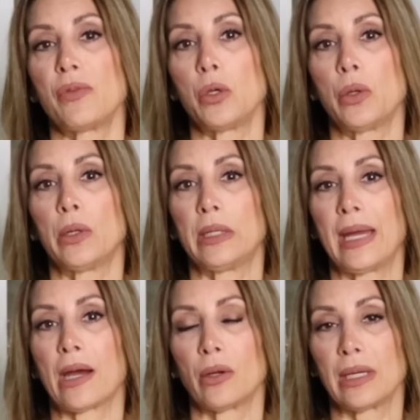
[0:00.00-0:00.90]
of you who
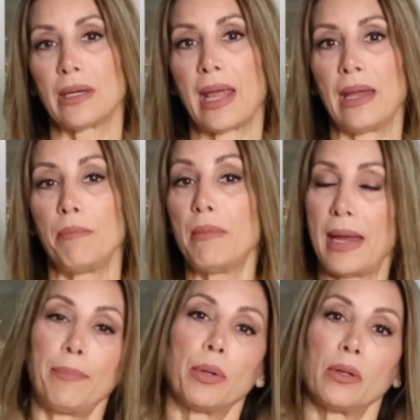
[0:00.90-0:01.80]
inherited a
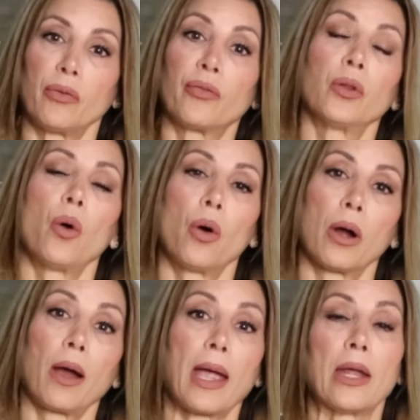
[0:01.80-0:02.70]
maple
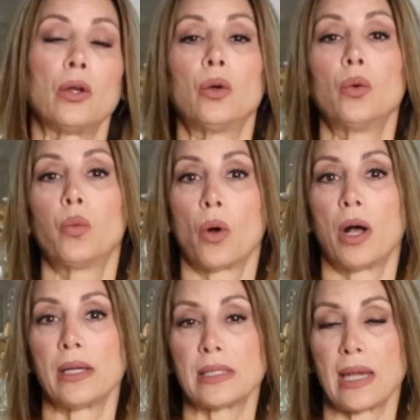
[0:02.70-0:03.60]
floor and who
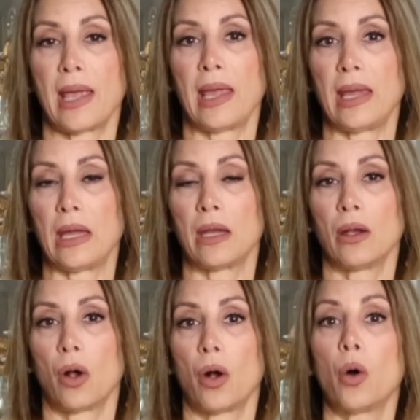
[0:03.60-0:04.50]
want a
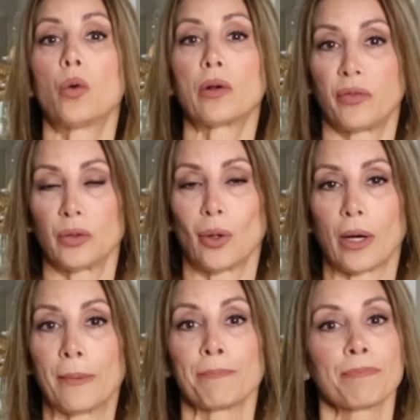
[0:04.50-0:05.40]
oak
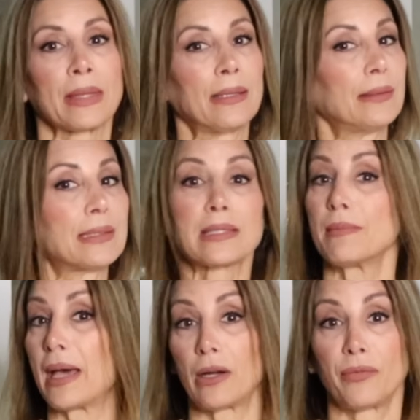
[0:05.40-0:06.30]
floor, doesn't
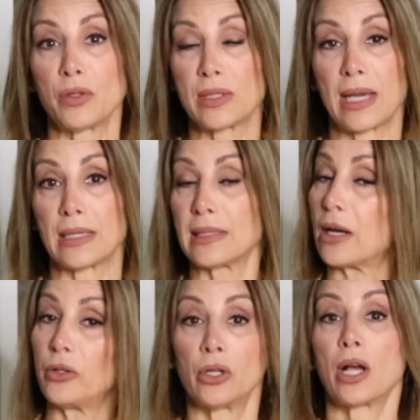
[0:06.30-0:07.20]
matter if you sand it
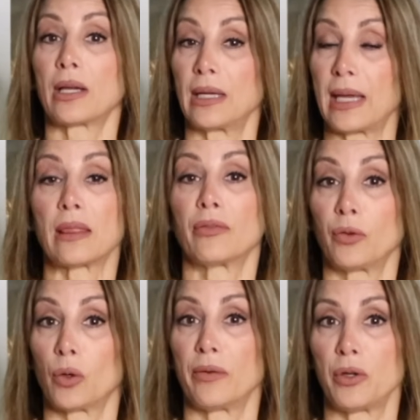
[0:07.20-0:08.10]
down, you're not going to get the
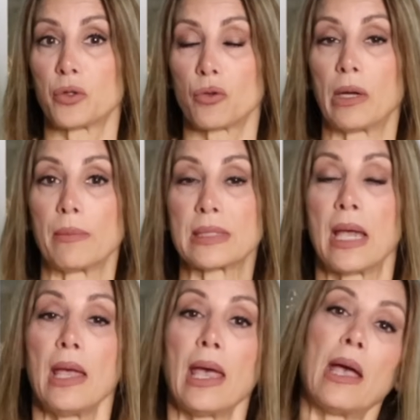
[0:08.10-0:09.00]
floor of your dreams.
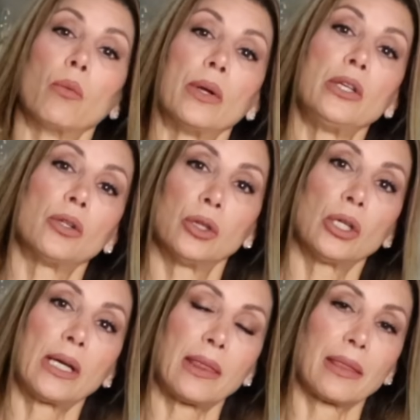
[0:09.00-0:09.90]
And when you
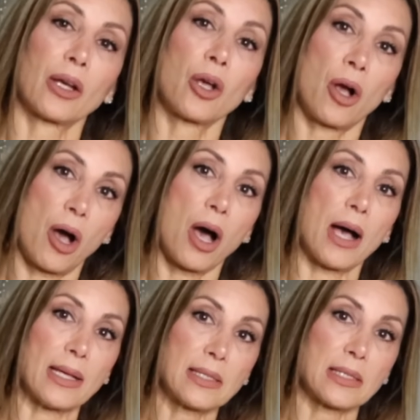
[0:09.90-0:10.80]
look at the
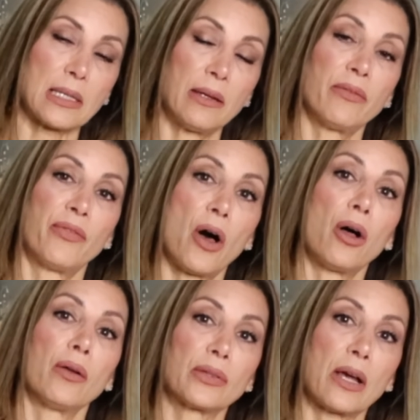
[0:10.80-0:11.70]
cost
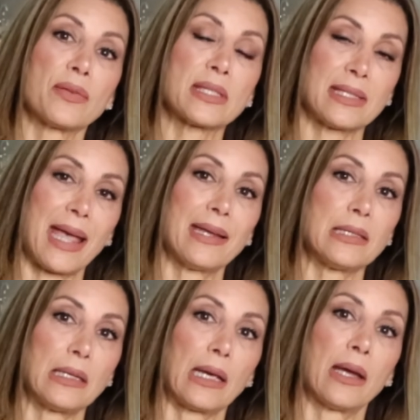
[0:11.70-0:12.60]
involved of
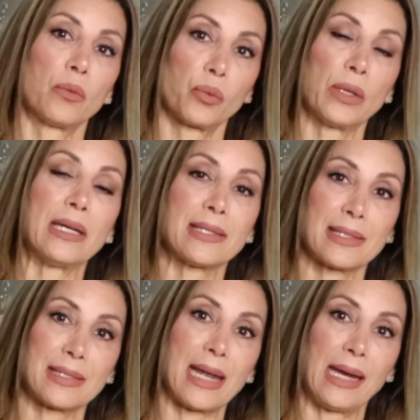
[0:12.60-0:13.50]
sanding and
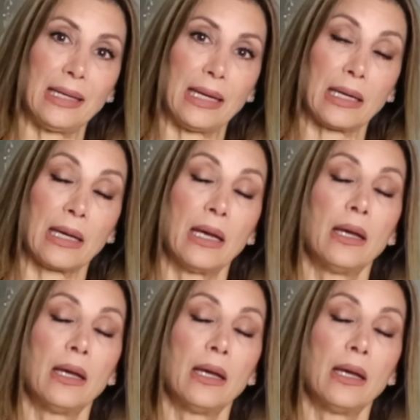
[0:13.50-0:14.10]
restaining,